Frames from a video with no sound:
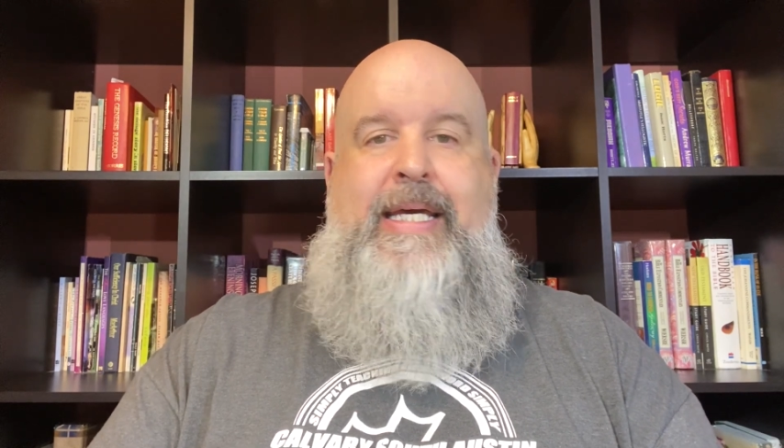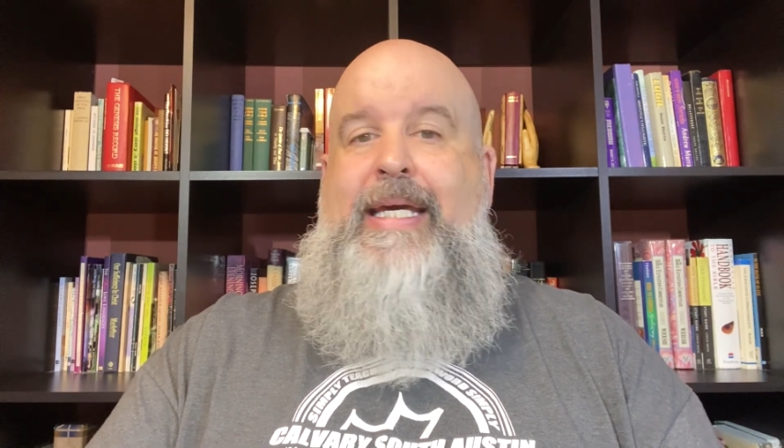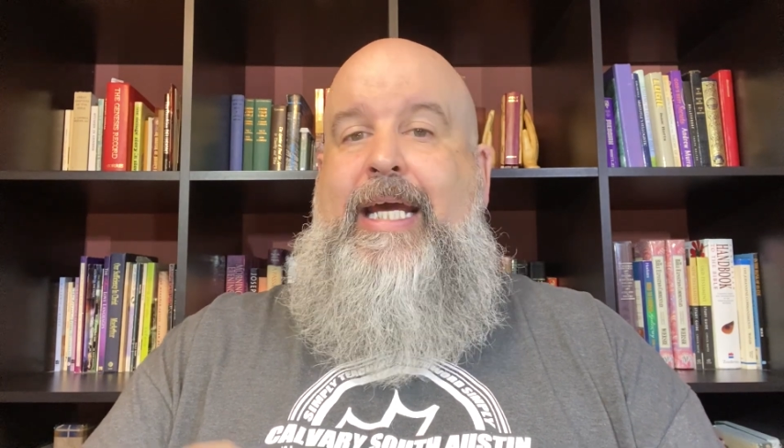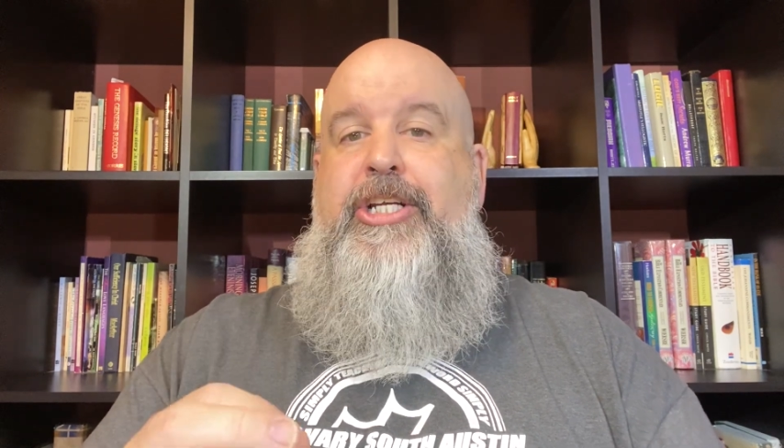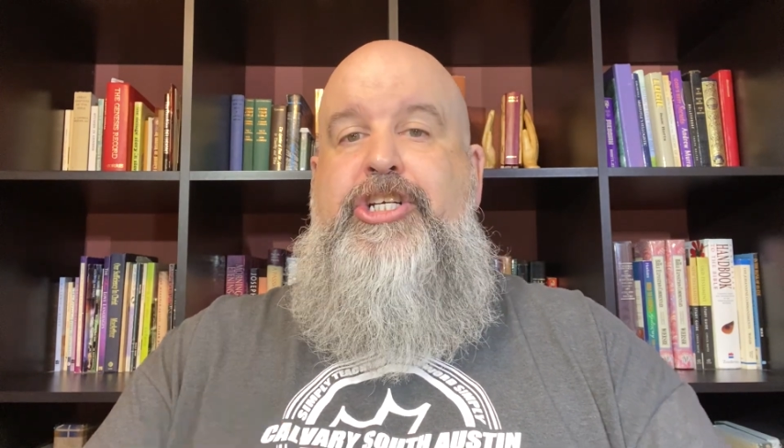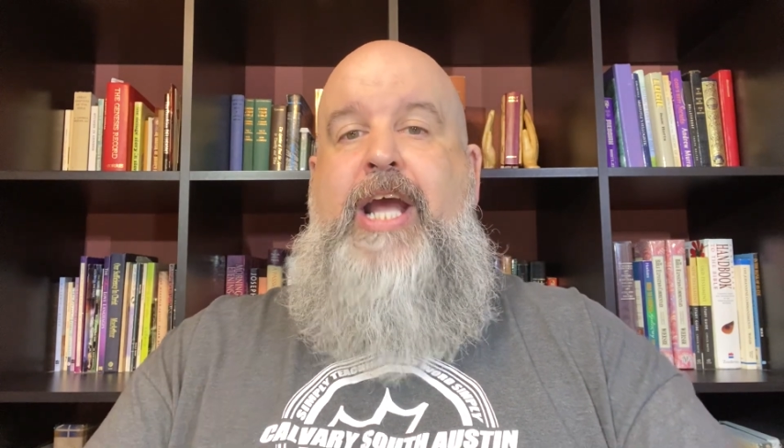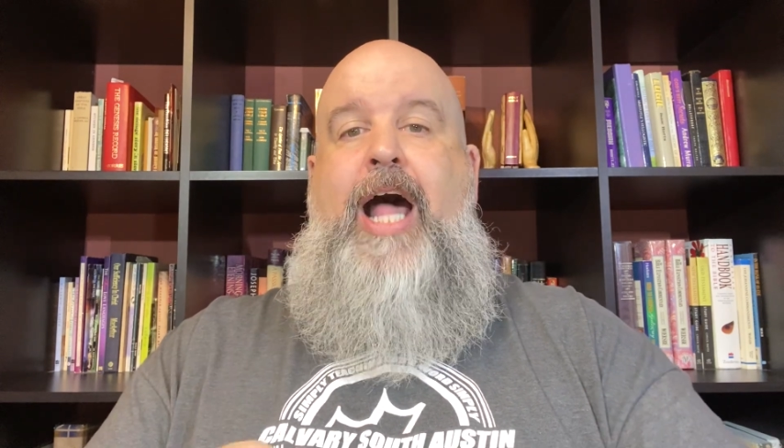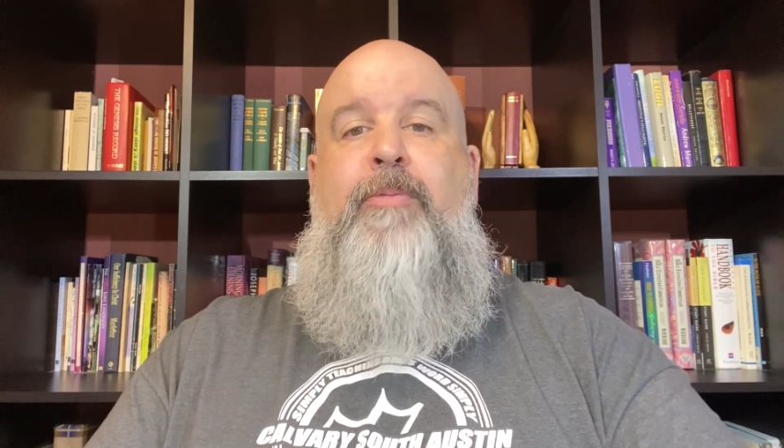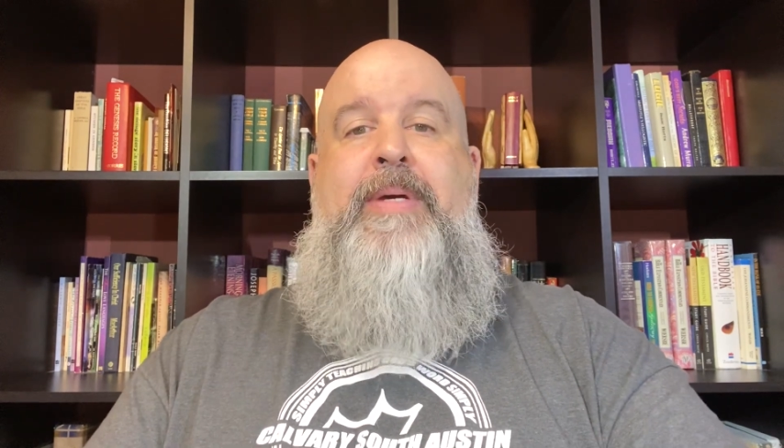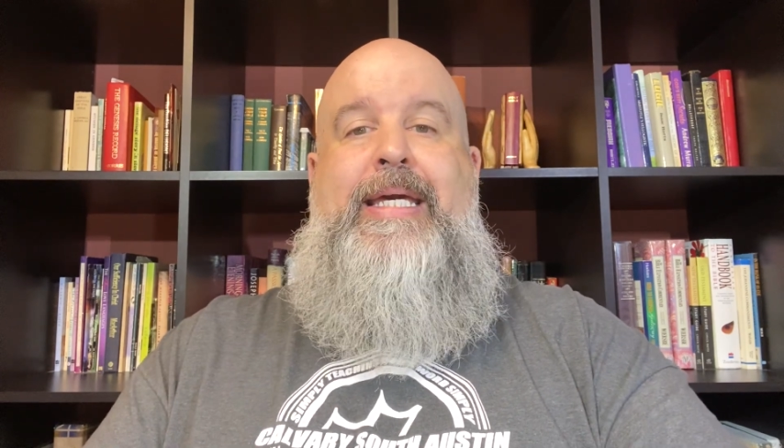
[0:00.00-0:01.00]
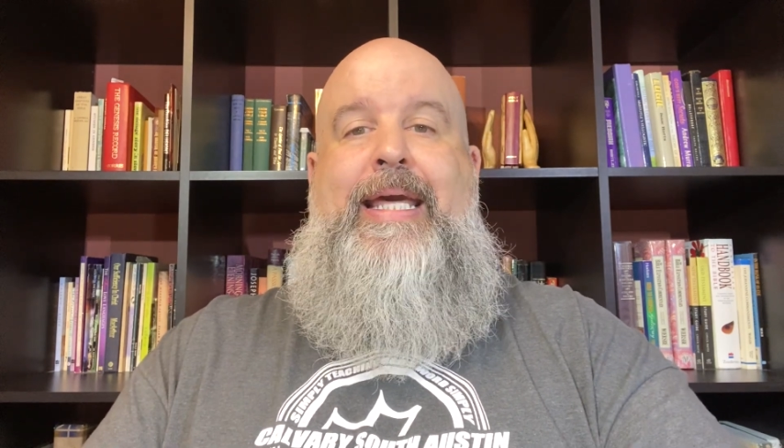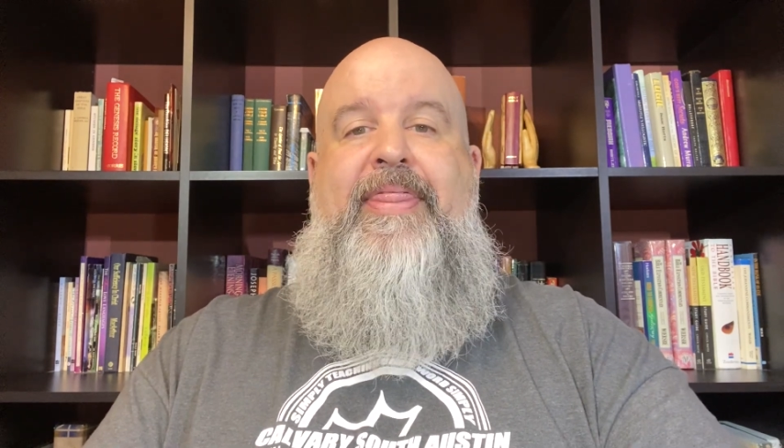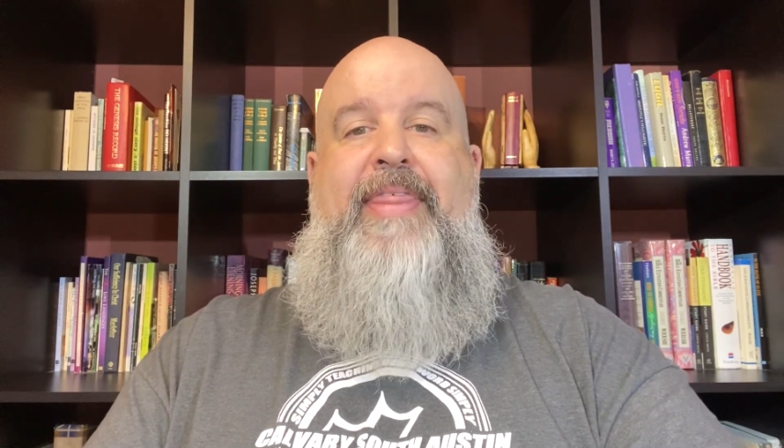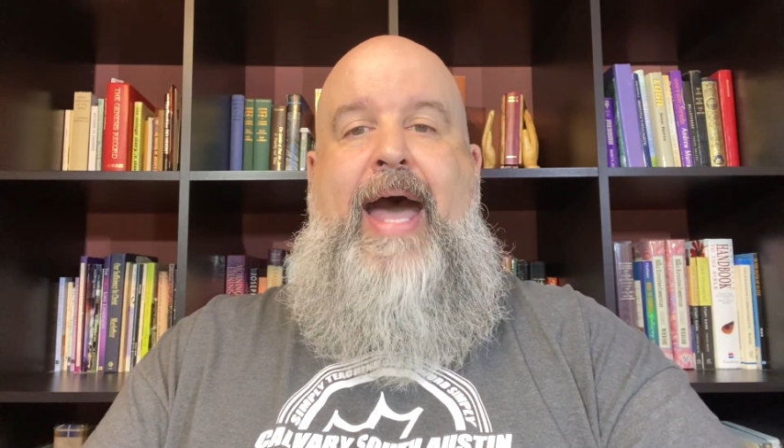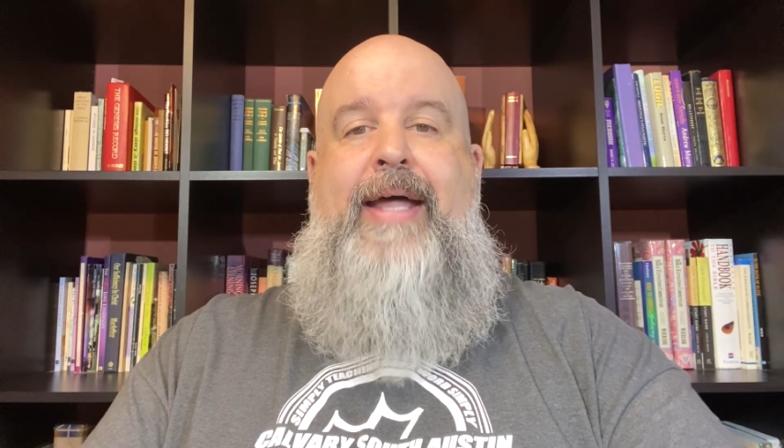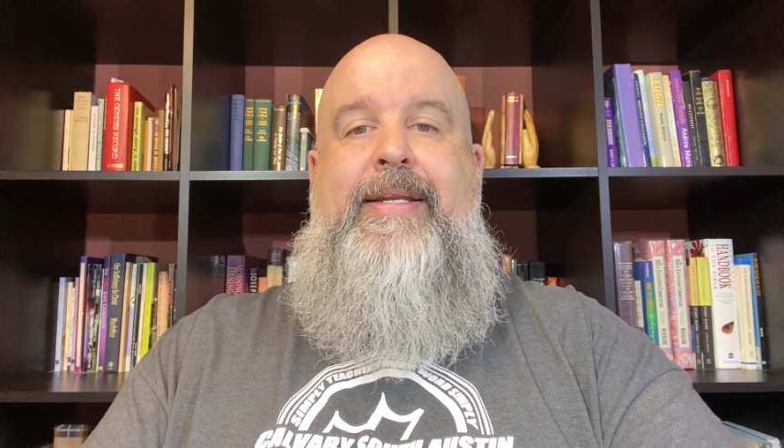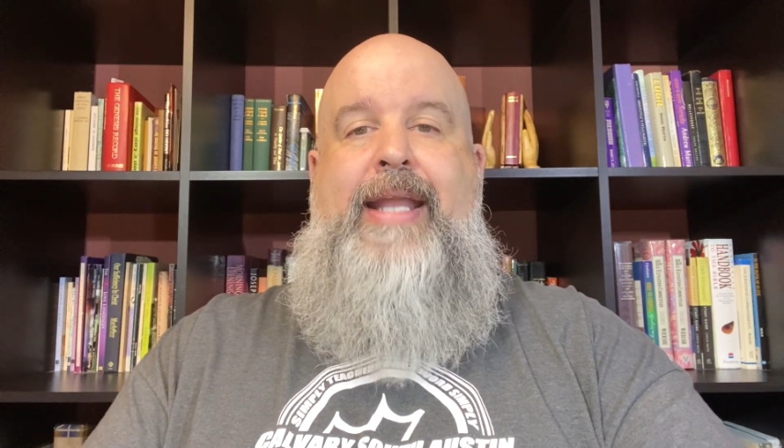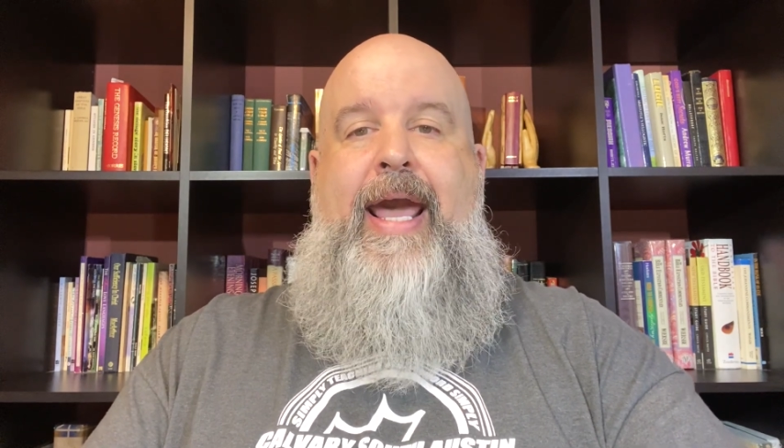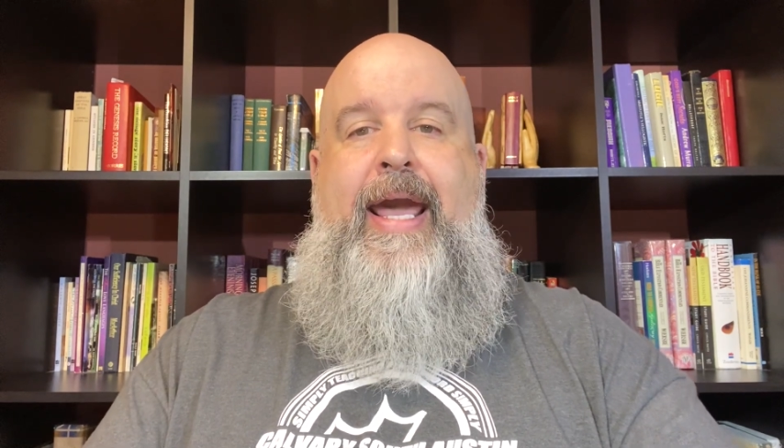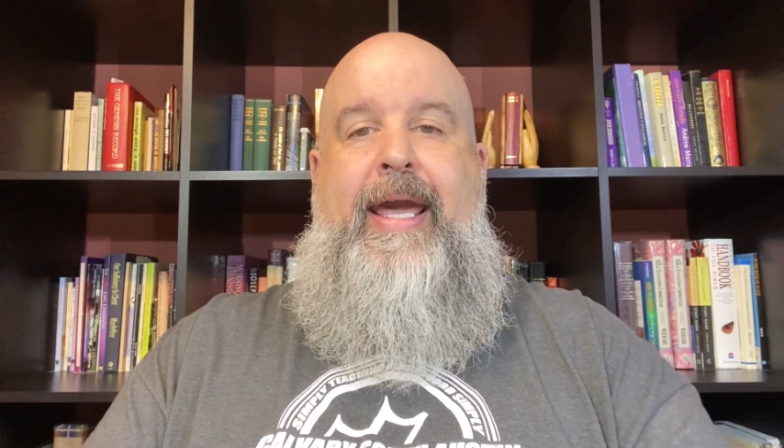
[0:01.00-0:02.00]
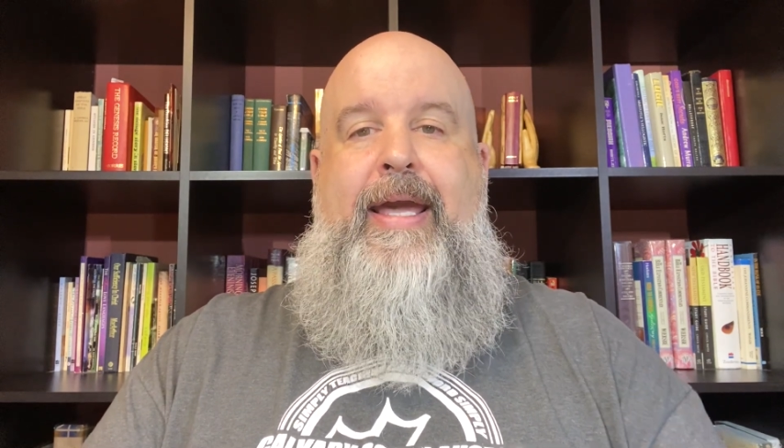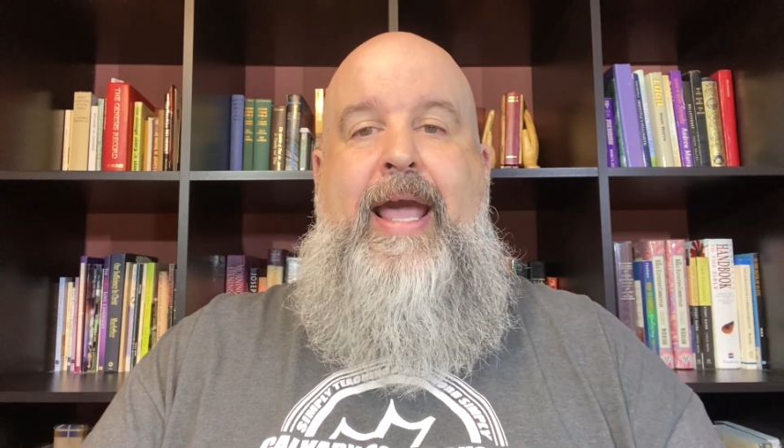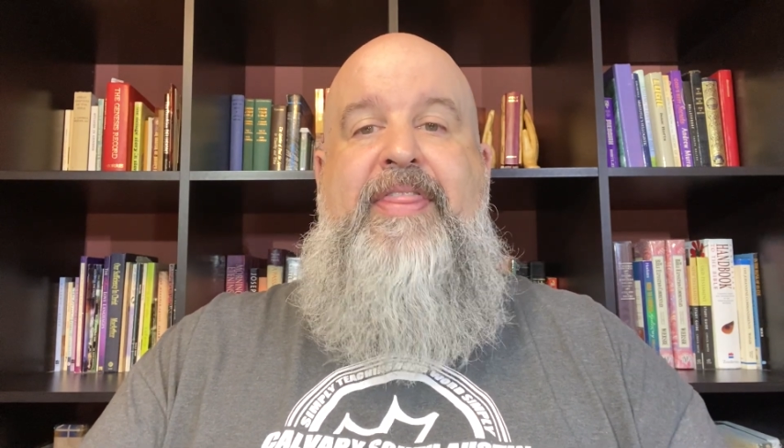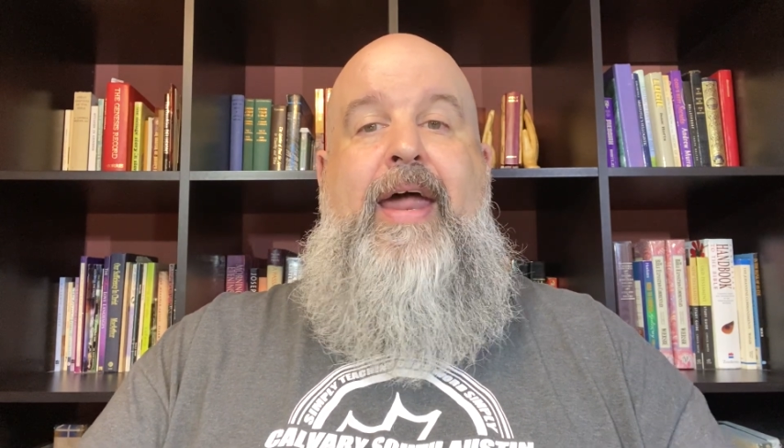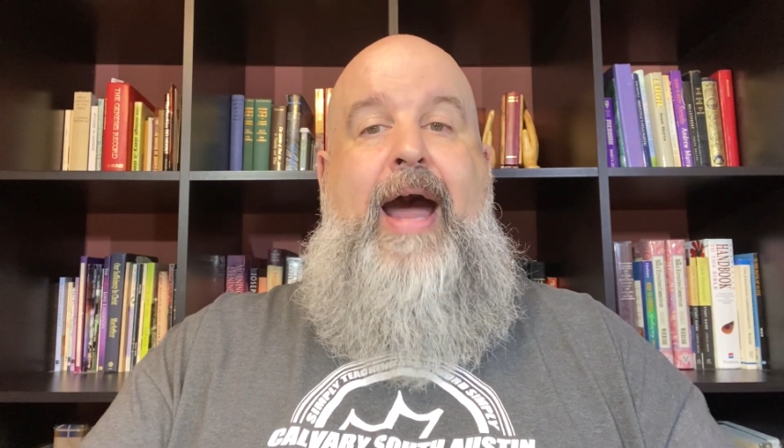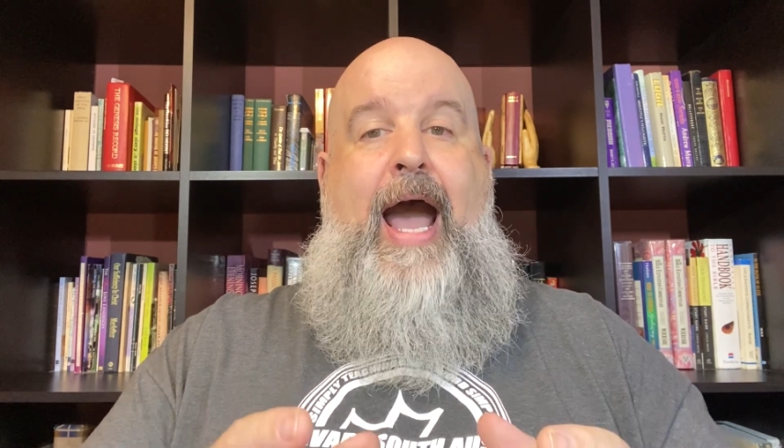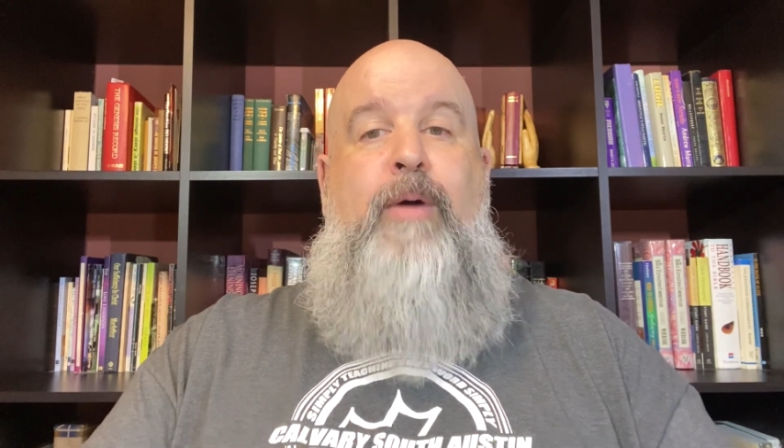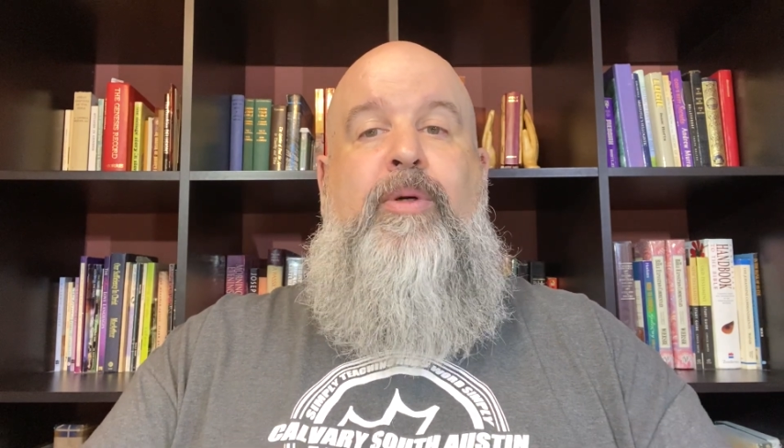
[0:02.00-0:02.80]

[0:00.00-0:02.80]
It shall be in that day that I will